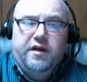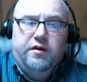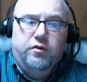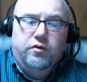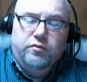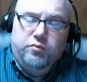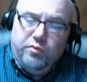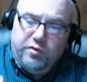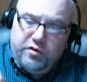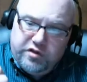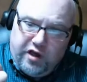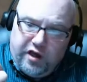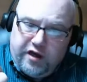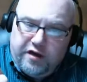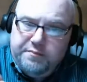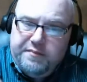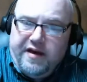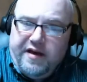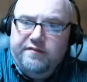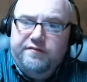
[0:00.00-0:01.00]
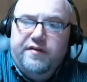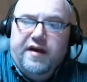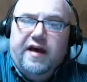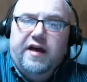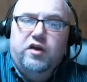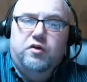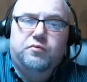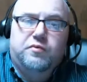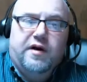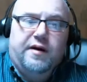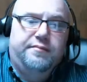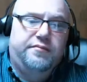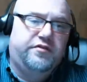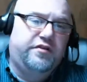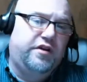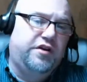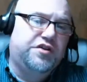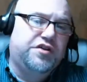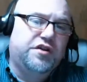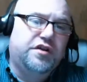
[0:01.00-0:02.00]
We'll talk about value
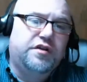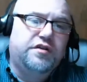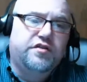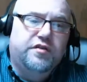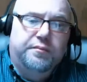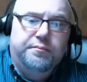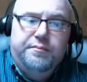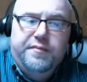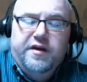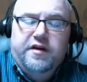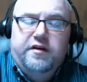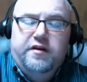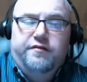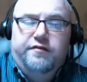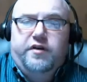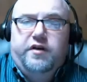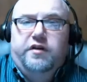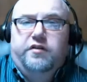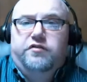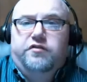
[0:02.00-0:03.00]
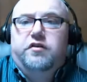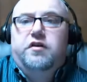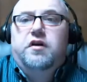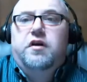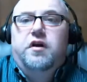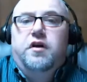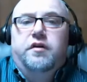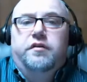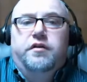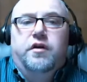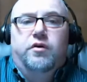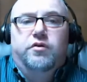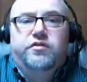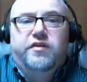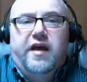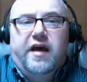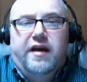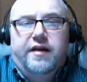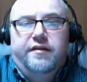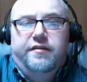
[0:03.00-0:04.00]
propositions and benefits, those
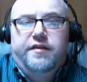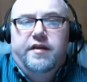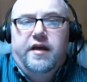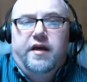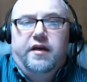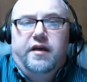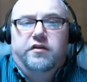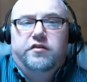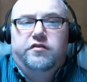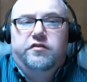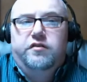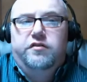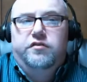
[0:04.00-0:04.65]
kind of things.